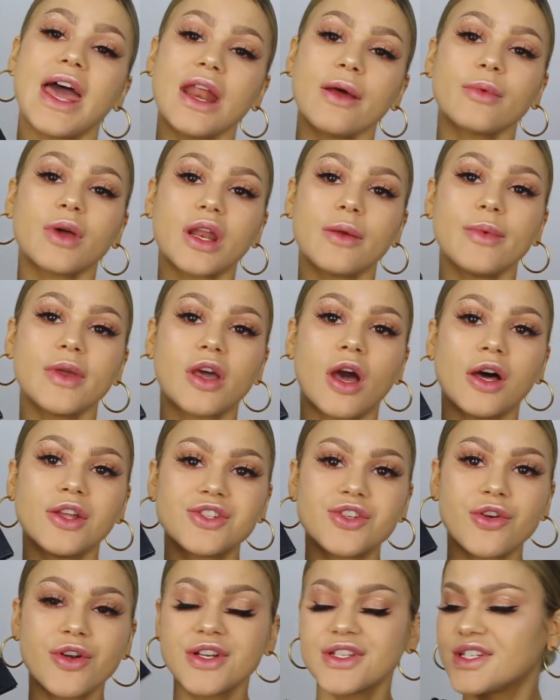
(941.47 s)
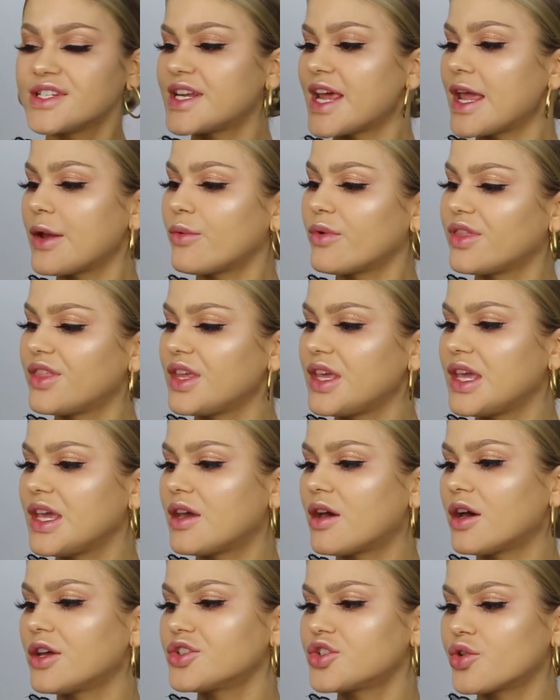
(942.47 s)
And I'm gonna be contouring today with
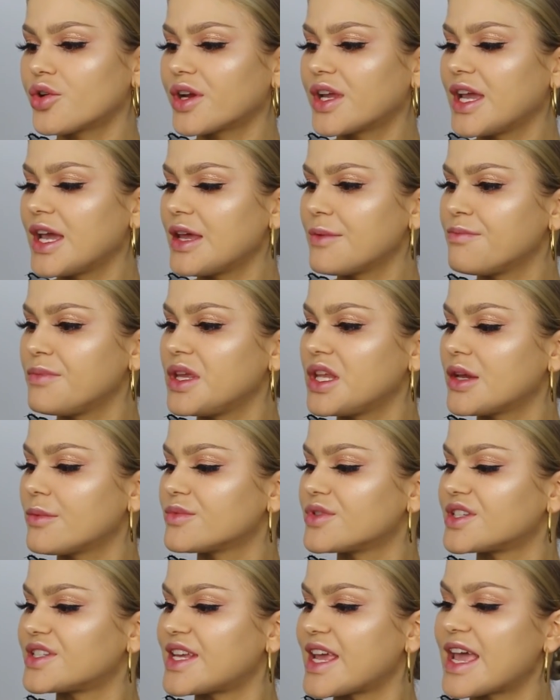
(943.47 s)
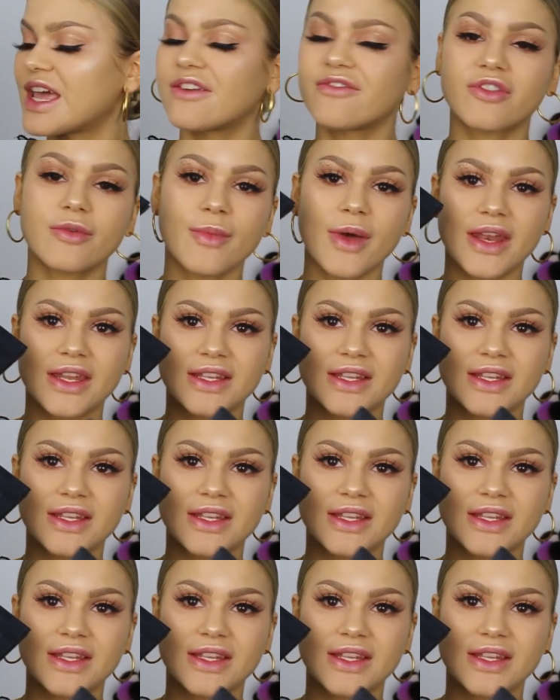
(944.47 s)
the Contour Kit Medium to Tan from